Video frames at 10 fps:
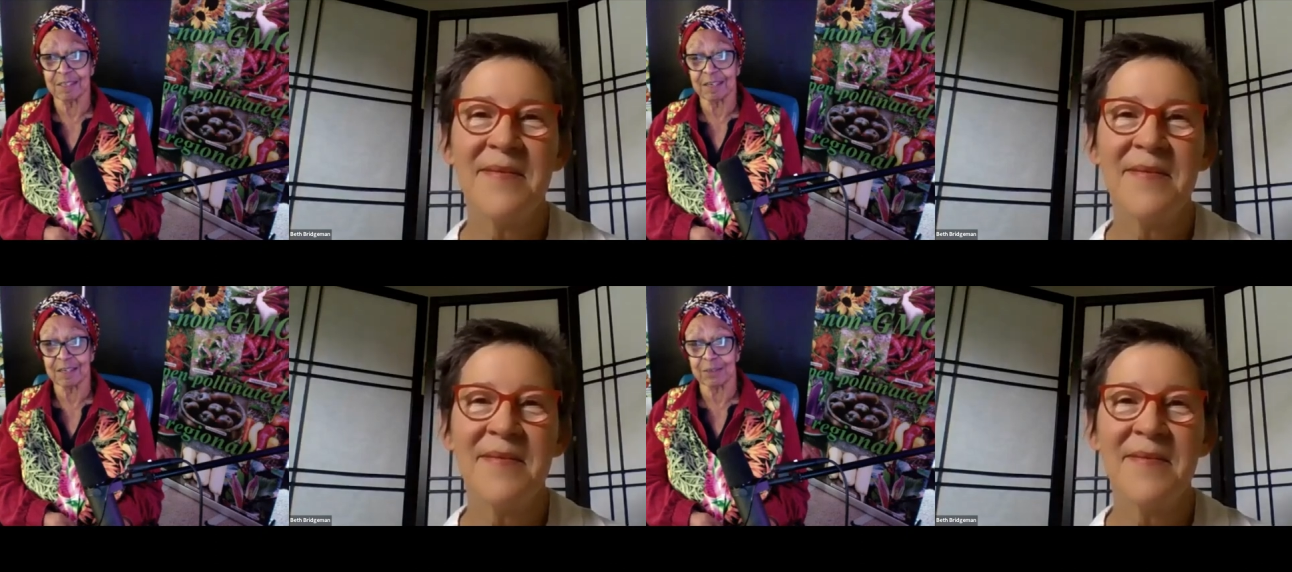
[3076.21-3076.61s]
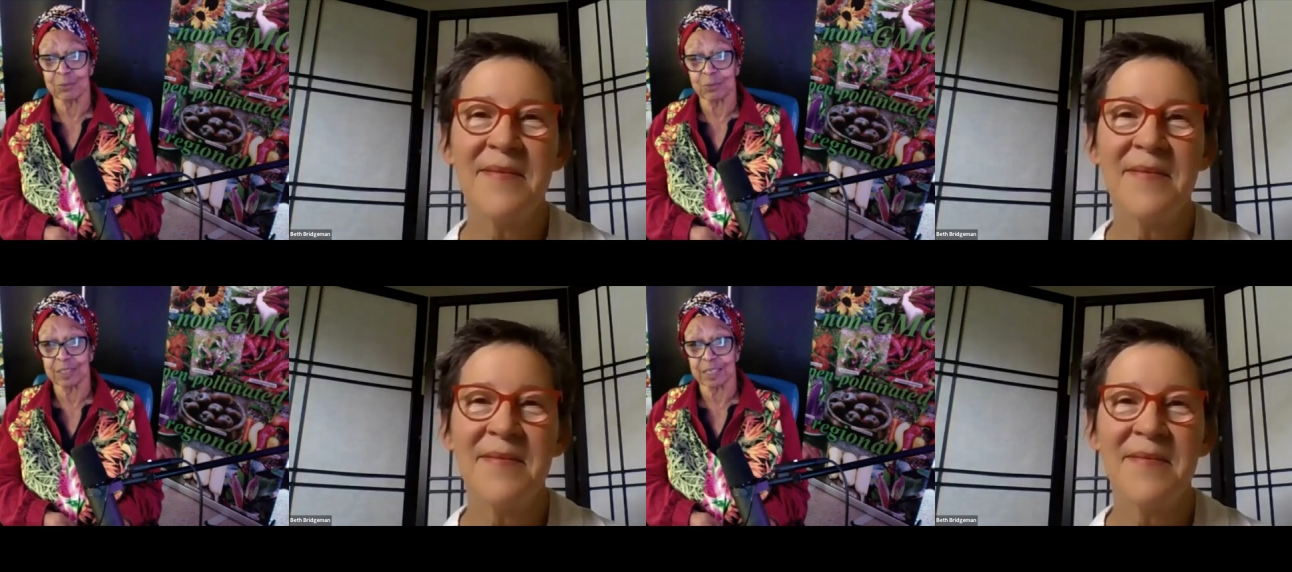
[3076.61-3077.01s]
Speaker 1: uh,
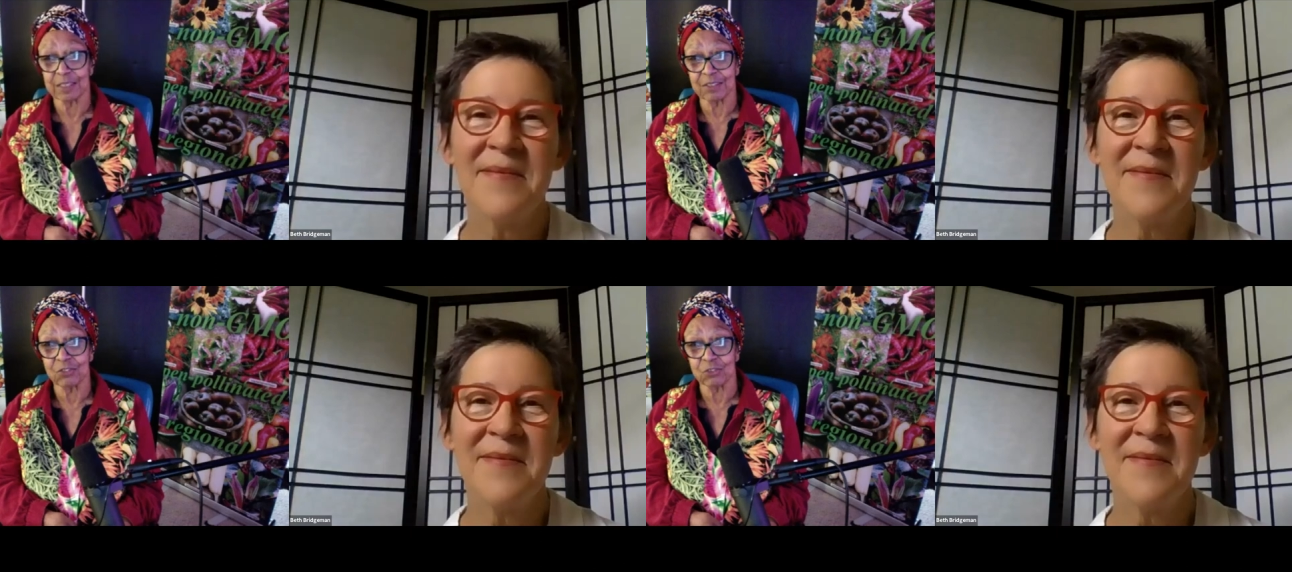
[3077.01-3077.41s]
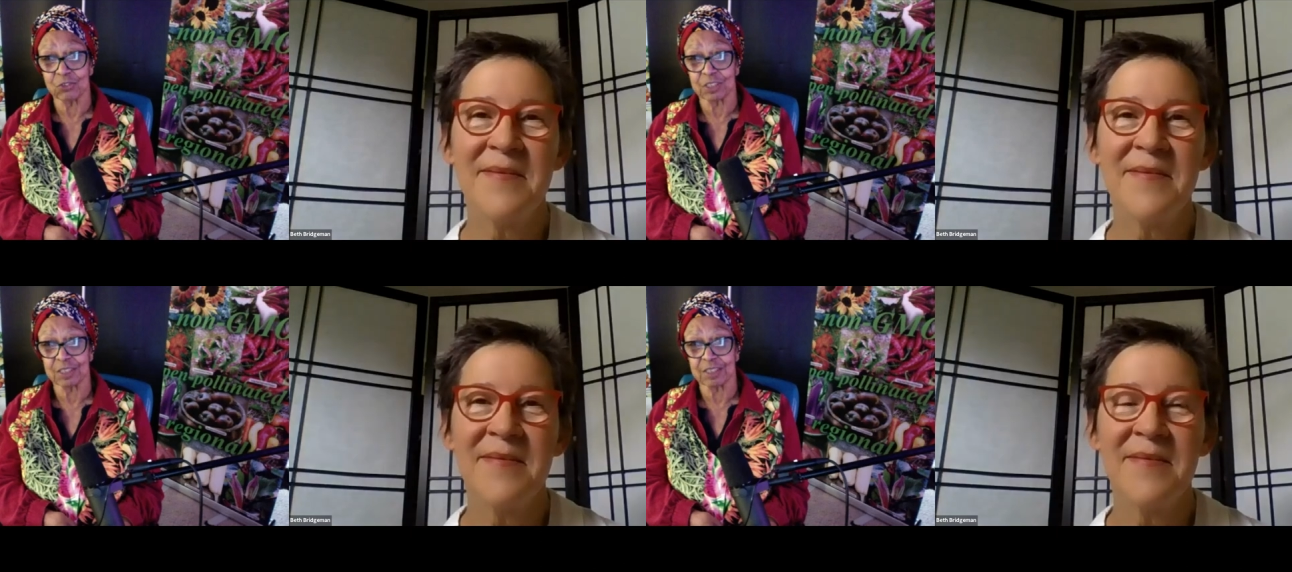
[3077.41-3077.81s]
with that
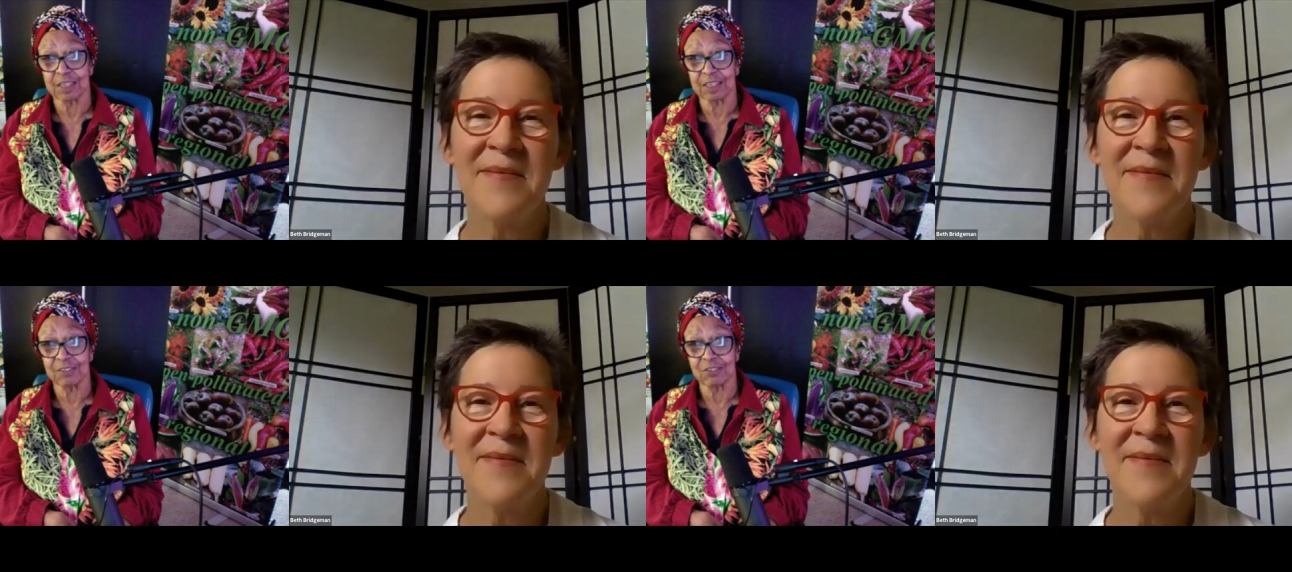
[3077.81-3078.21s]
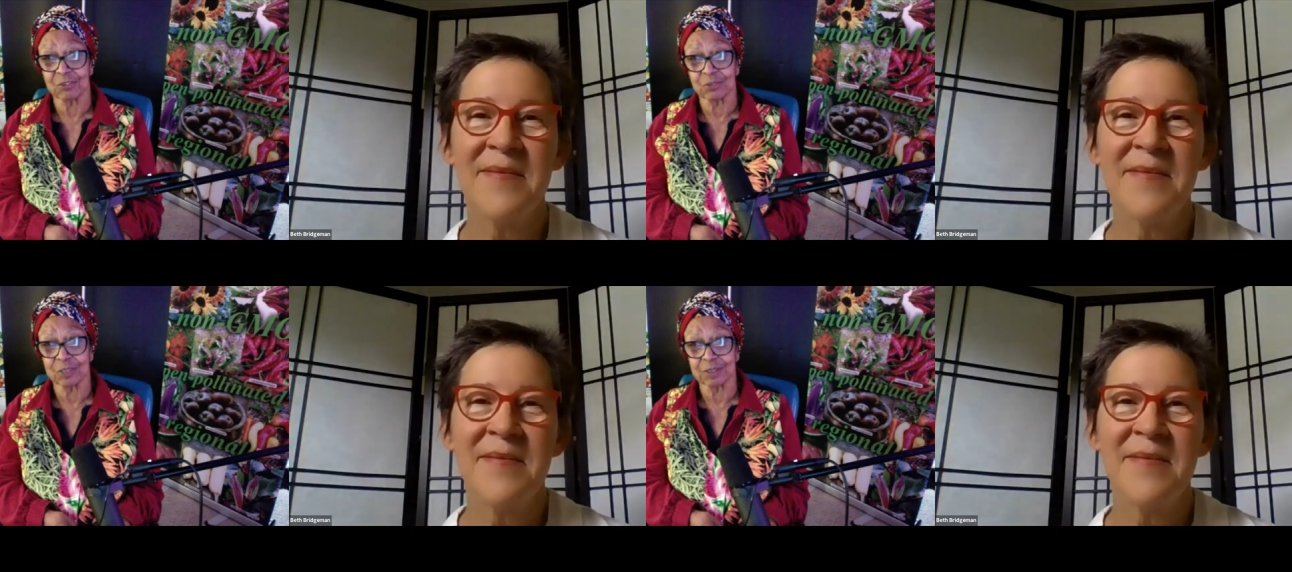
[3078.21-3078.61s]
history attached to it.